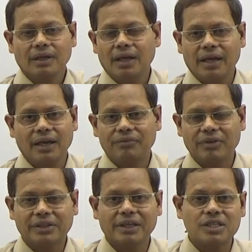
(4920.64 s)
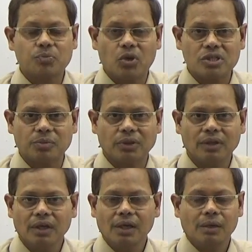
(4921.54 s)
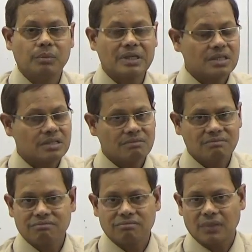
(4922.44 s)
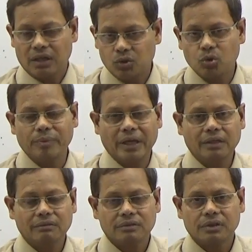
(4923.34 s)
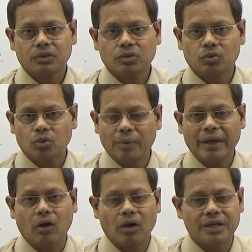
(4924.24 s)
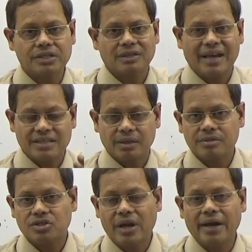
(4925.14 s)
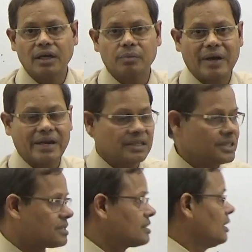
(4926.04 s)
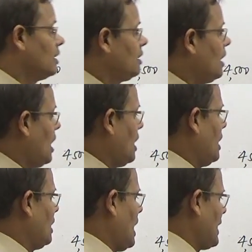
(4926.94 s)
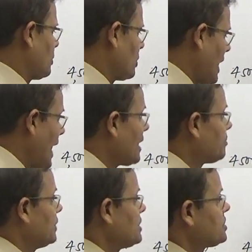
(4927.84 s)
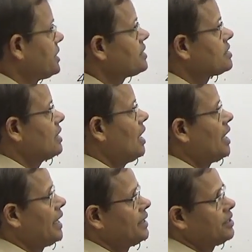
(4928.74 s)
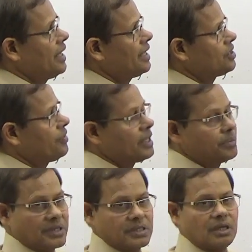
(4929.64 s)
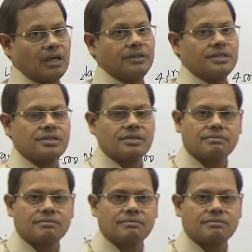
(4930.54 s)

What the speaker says: Everything is possible. But to me, to my knowledge, as a standard practice, I don't add up these things and I take 20% on this.